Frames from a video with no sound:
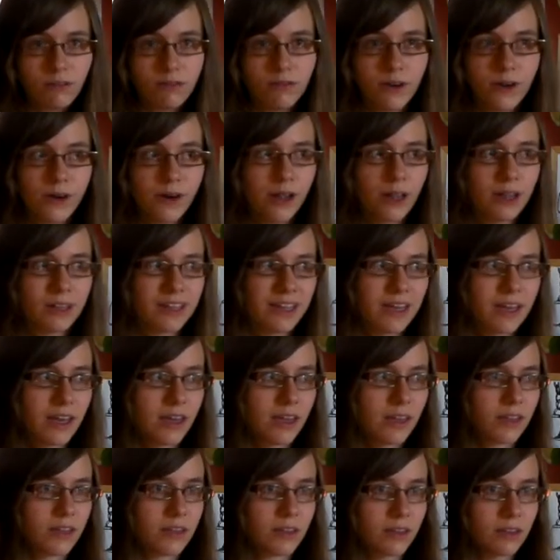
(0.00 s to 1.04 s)
Varying
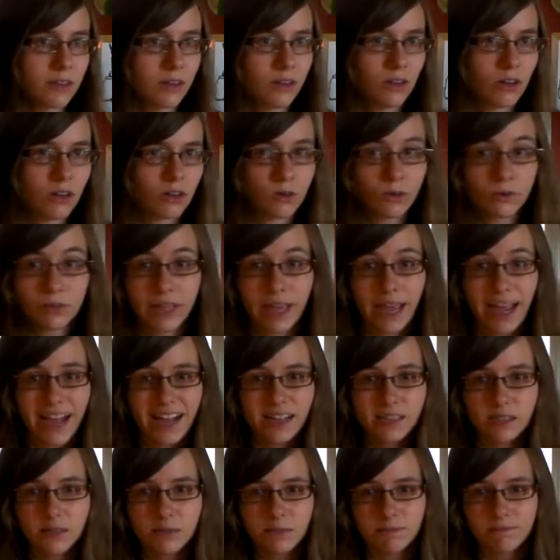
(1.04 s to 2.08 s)
length not only
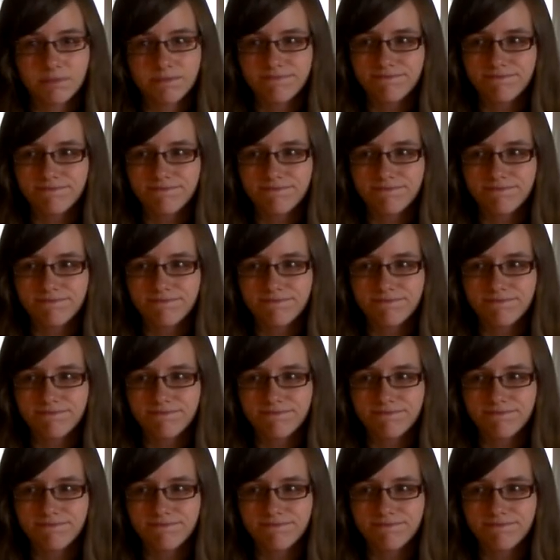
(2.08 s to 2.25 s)
adds a